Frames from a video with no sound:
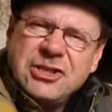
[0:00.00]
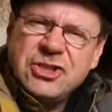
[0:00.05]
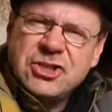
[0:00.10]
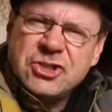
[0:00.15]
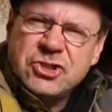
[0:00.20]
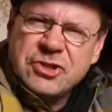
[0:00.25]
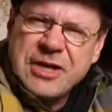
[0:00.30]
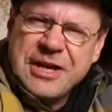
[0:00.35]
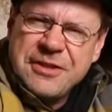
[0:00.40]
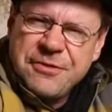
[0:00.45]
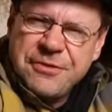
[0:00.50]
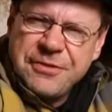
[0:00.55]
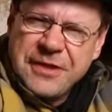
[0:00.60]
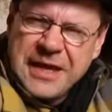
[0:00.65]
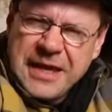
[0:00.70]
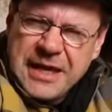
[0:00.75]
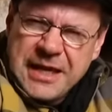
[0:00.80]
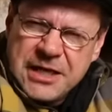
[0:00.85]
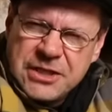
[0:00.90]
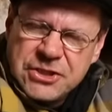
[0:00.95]
strength
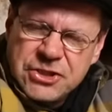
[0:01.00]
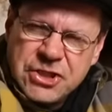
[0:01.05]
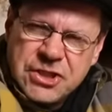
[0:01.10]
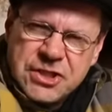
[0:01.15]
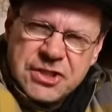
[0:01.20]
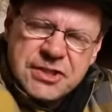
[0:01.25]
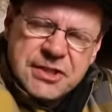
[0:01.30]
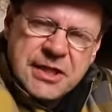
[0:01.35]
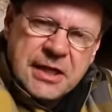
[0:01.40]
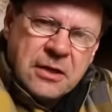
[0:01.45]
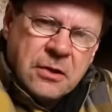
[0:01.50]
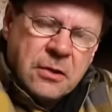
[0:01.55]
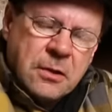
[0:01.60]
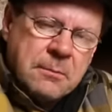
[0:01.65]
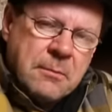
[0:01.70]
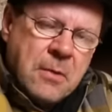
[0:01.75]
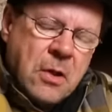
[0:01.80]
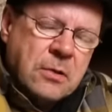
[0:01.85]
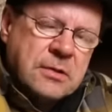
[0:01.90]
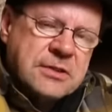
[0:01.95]
aged
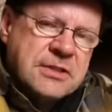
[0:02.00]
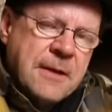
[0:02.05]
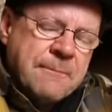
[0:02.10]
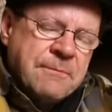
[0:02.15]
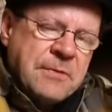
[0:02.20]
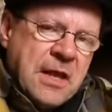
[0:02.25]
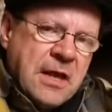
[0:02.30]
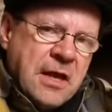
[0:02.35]
single malt.